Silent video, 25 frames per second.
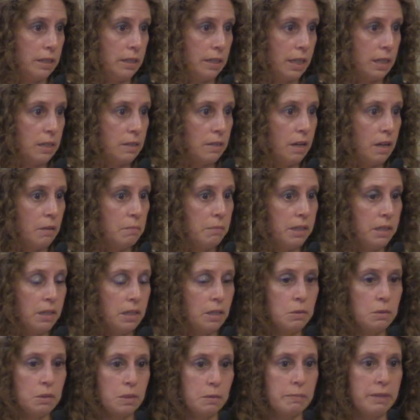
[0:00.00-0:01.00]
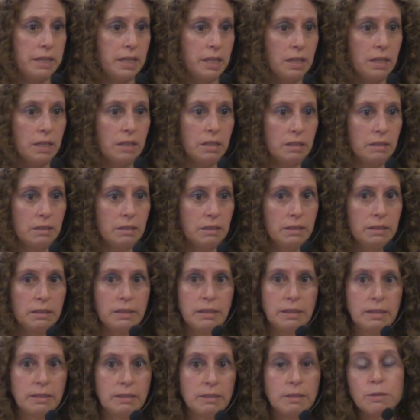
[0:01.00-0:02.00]
at that time than he was making.
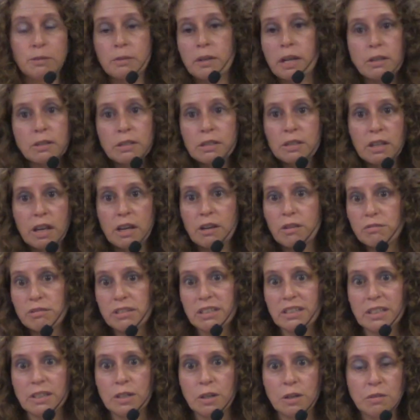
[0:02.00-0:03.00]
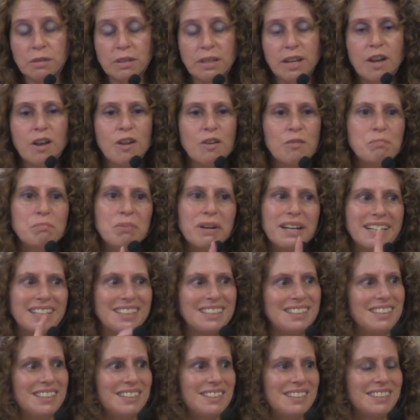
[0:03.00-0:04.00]
So I really don't. But
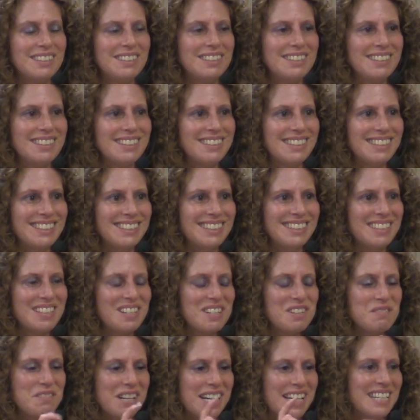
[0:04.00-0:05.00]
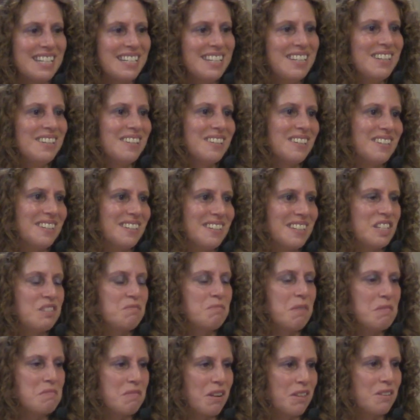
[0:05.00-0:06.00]
what I did learn is
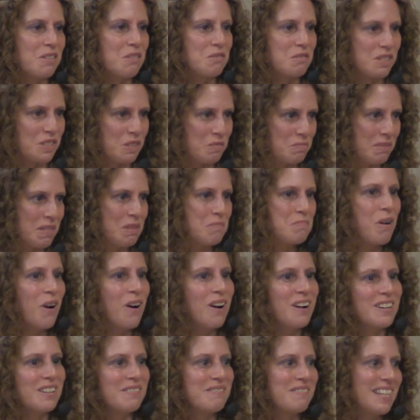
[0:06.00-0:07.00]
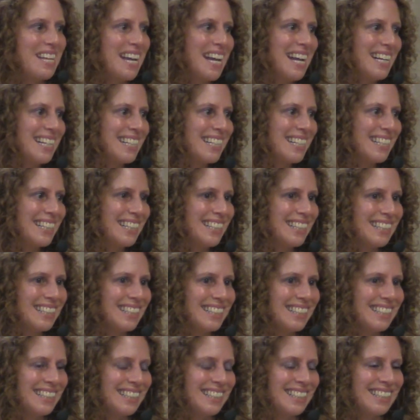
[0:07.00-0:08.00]
my mother was a big part of that.
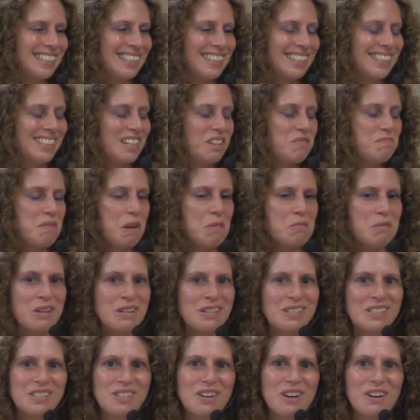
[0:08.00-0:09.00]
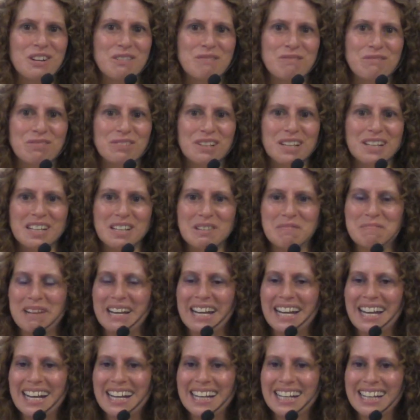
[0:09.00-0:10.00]
Memories started flooding
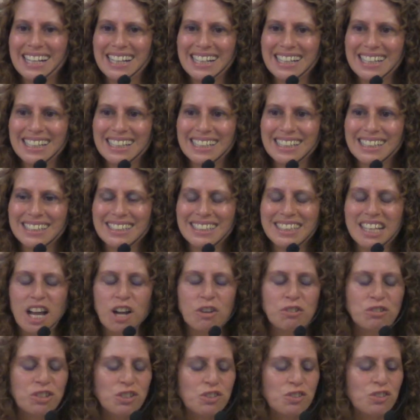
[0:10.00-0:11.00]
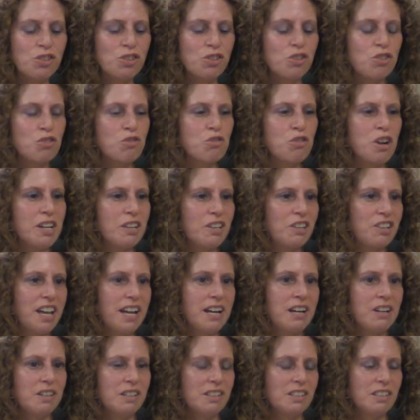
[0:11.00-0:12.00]
back, how she'd stretch
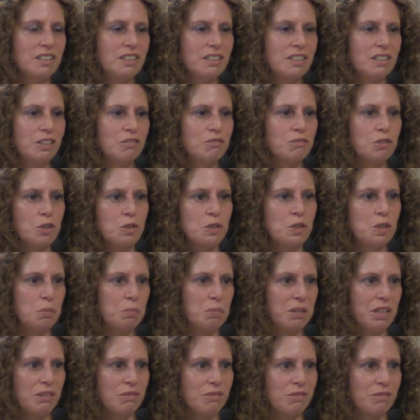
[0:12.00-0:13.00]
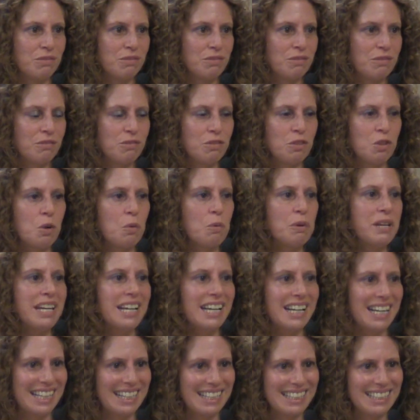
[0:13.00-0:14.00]
out a roast beef for a
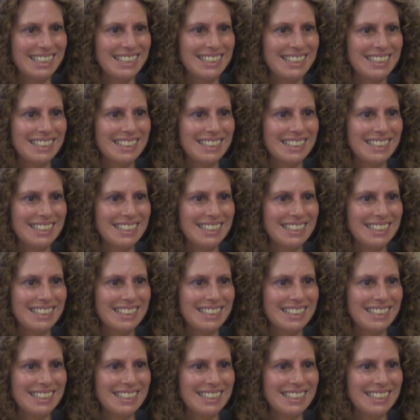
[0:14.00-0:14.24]
week,